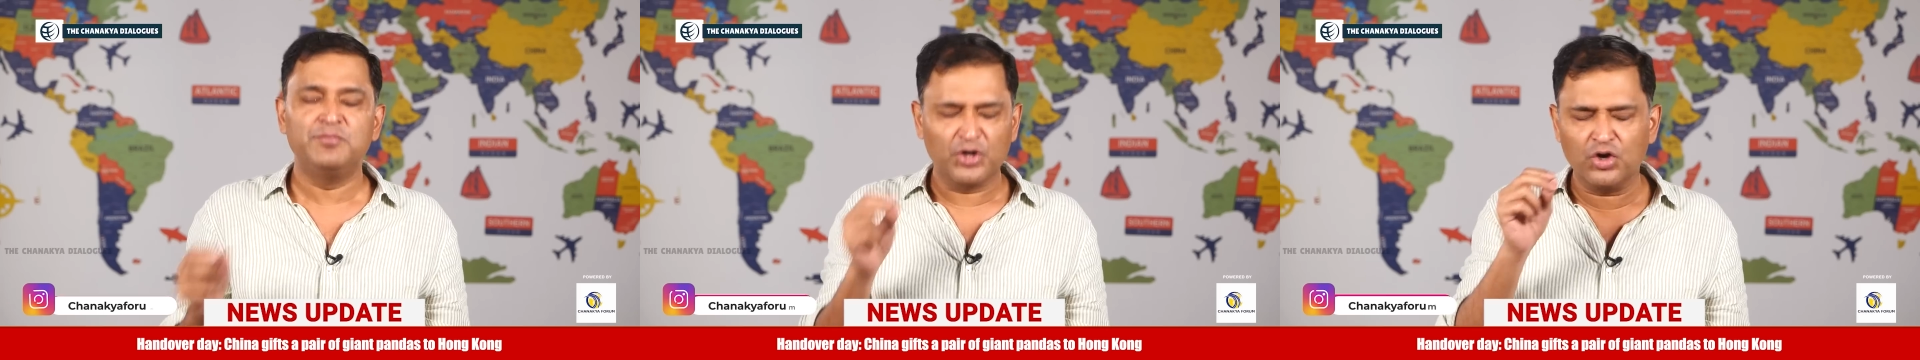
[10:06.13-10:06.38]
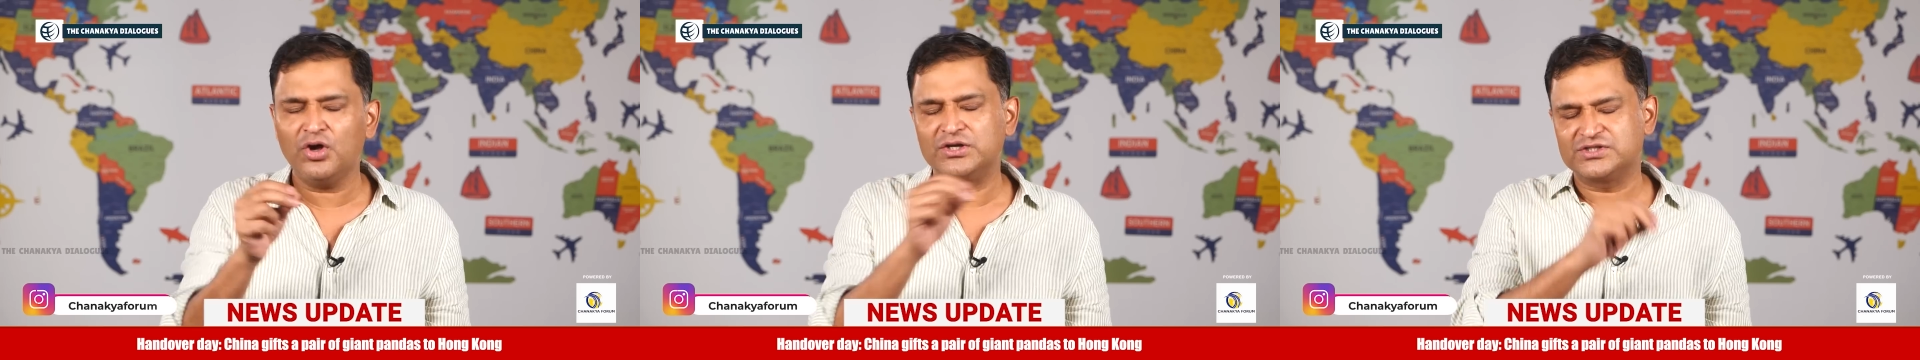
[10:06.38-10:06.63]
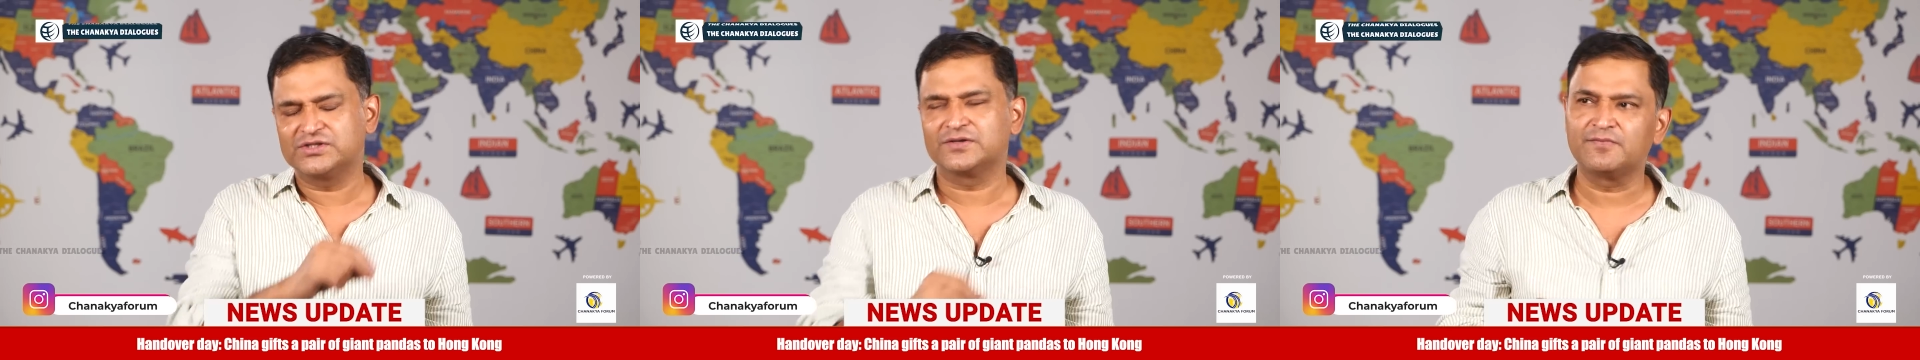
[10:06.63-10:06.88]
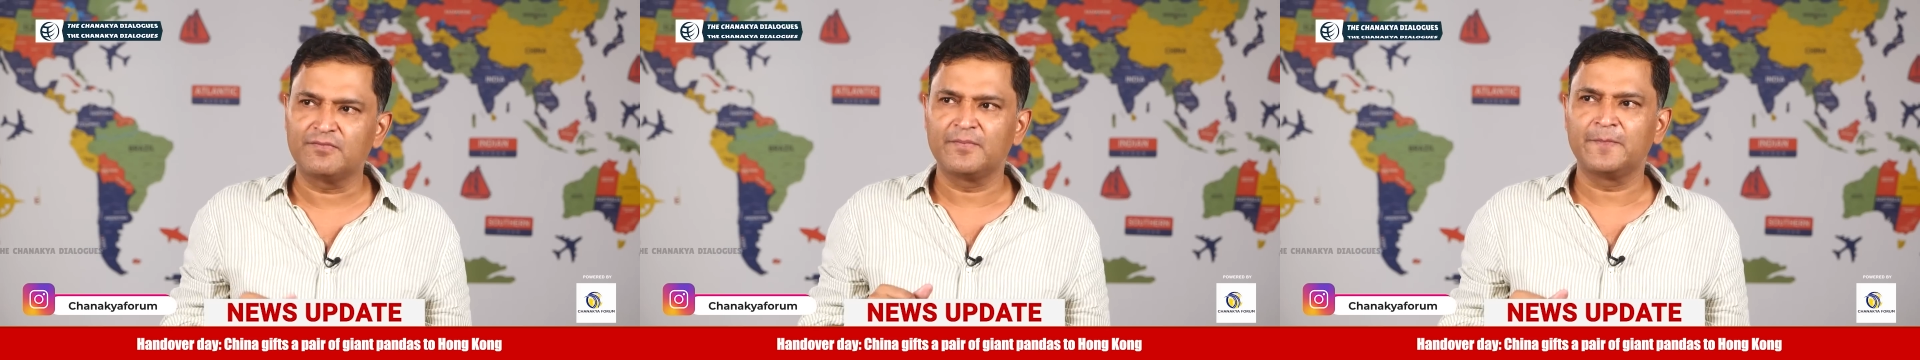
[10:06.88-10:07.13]
because
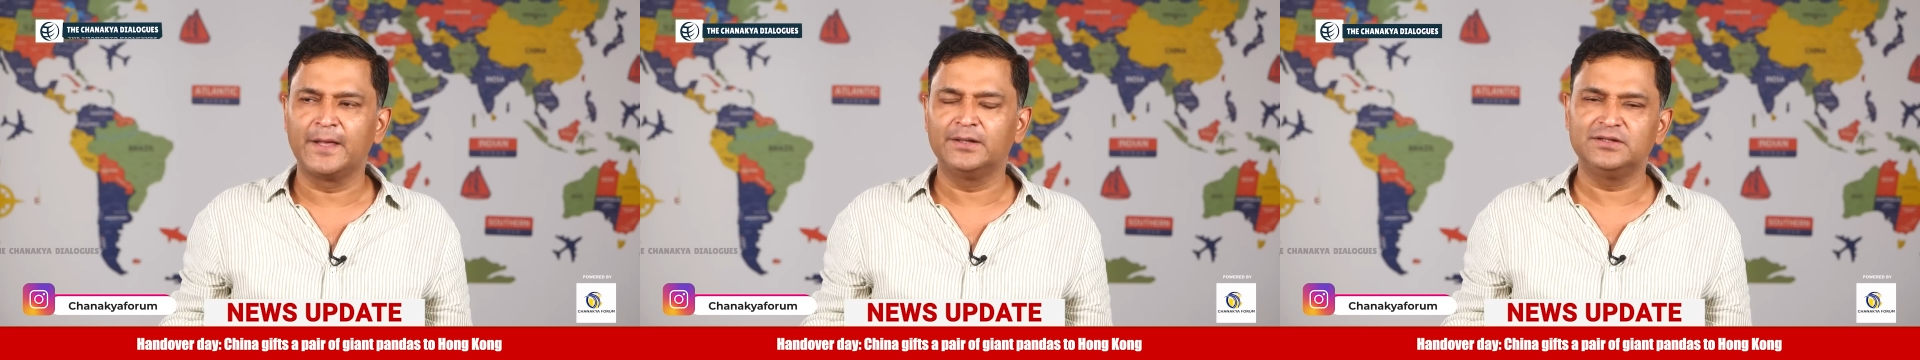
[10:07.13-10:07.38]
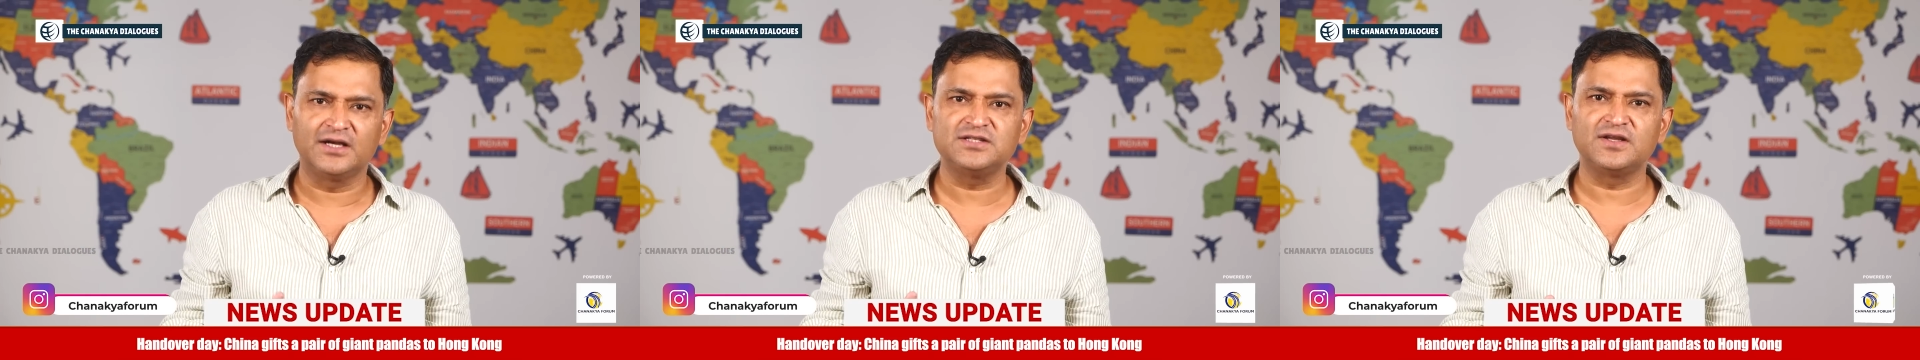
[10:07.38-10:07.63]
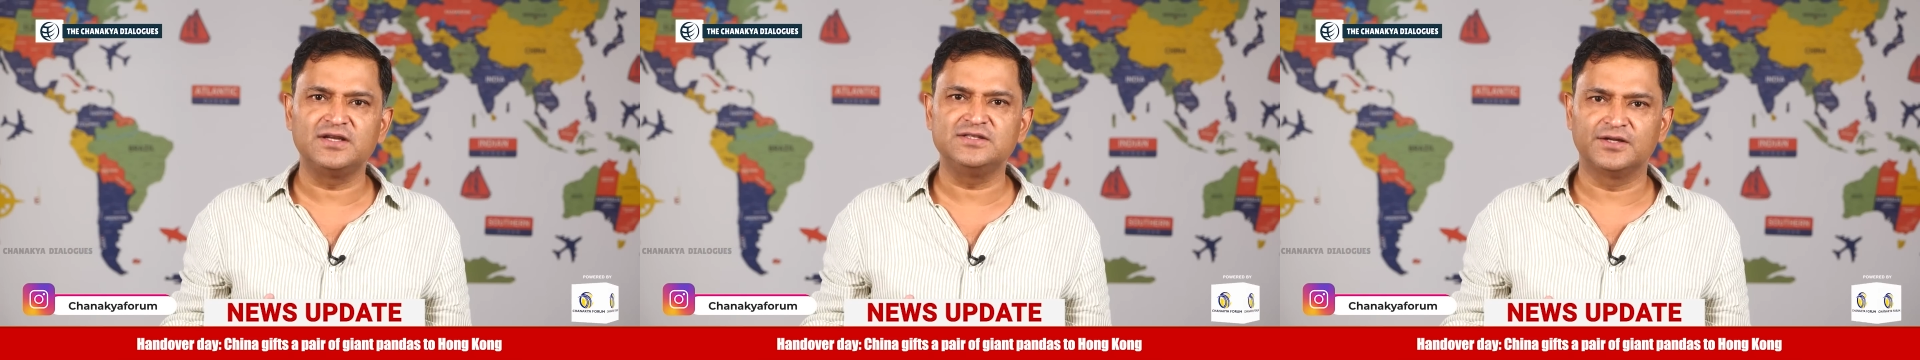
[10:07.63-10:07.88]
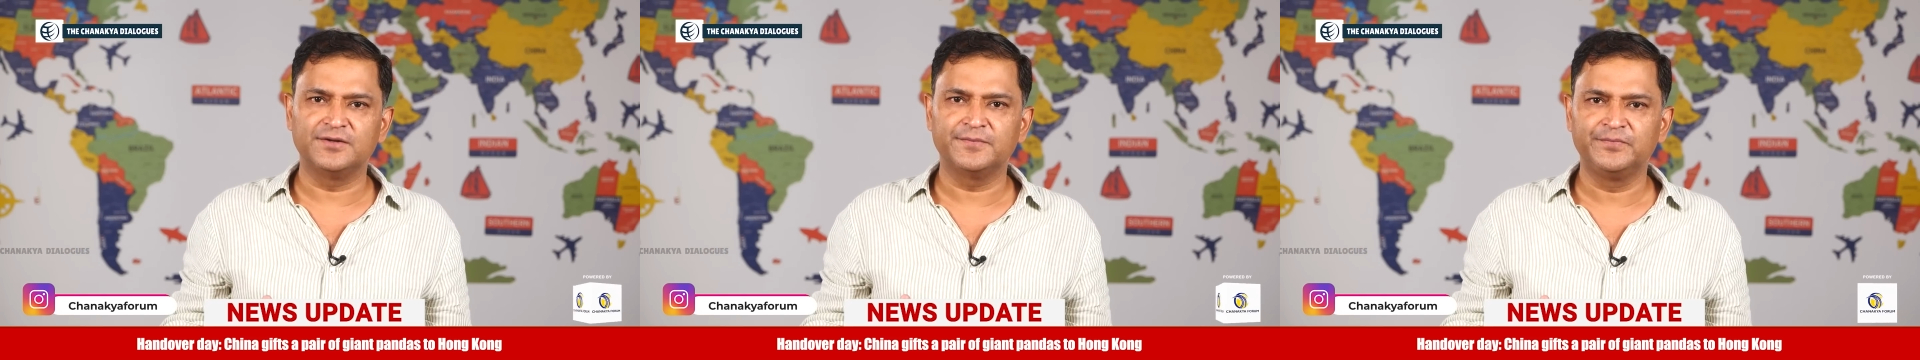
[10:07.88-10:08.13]
there is a
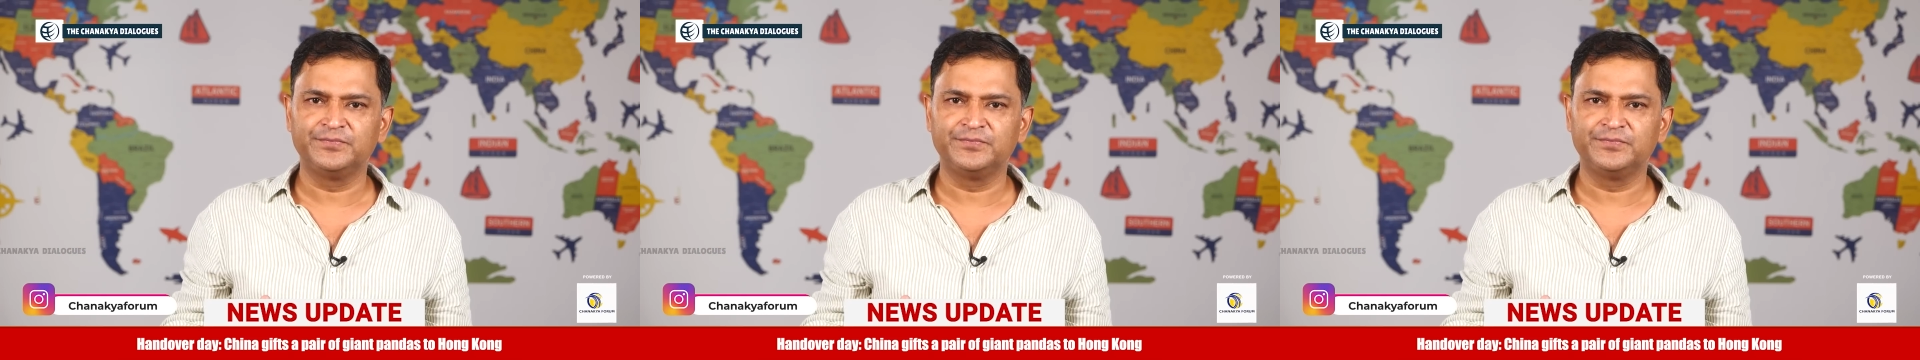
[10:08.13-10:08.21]
reason.